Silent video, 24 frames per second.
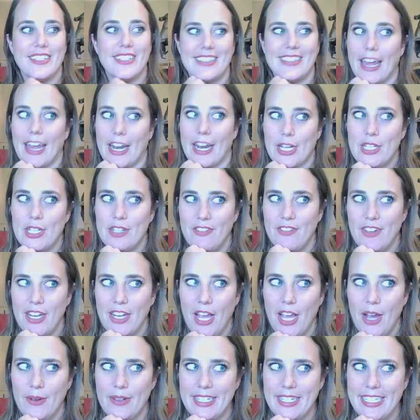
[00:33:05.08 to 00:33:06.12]
is that a good
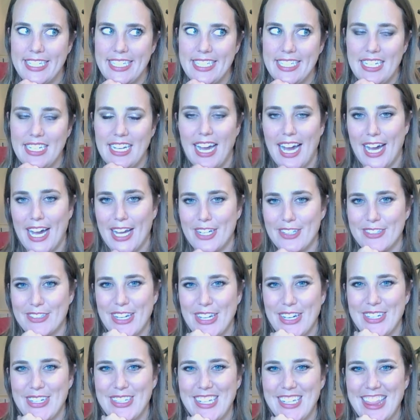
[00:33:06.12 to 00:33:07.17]
video idea? I don't
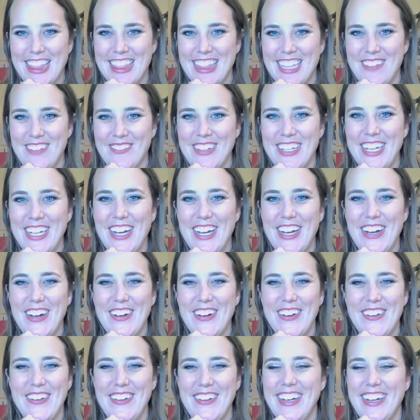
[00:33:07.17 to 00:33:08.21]
know. Let me
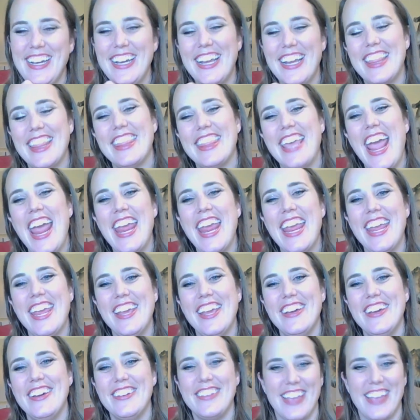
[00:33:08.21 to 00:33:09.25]
know. Thank
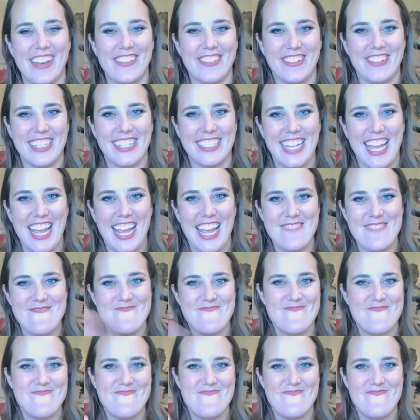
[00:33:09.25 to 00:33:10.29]
you. You have a great day.
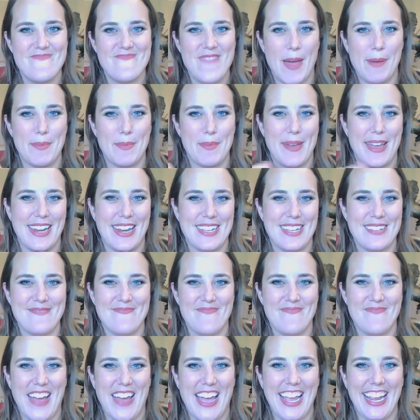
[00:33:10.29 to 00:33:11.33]
Happy panning.
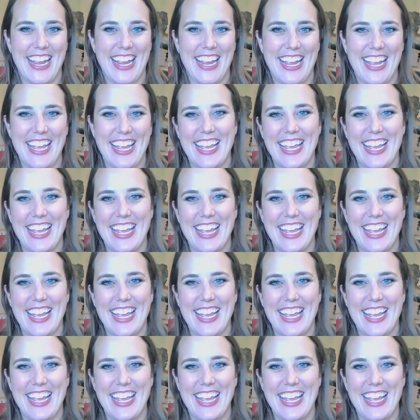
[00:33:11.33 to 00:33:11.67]
Bye.